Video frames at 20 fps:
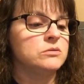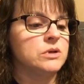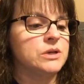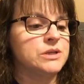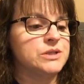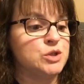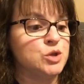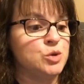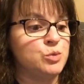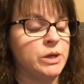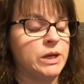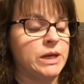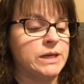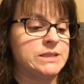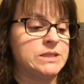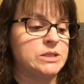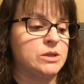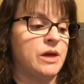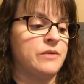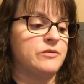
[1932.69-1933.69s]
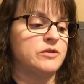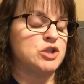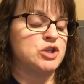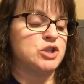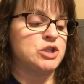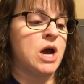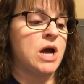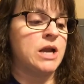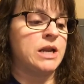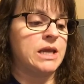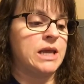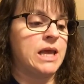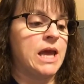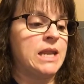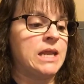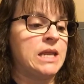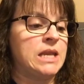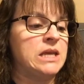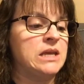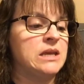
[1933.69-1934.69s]
assuming I still have a shot at
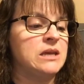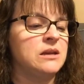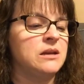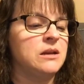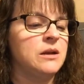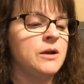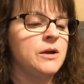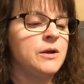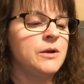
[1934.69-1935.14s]
getting in,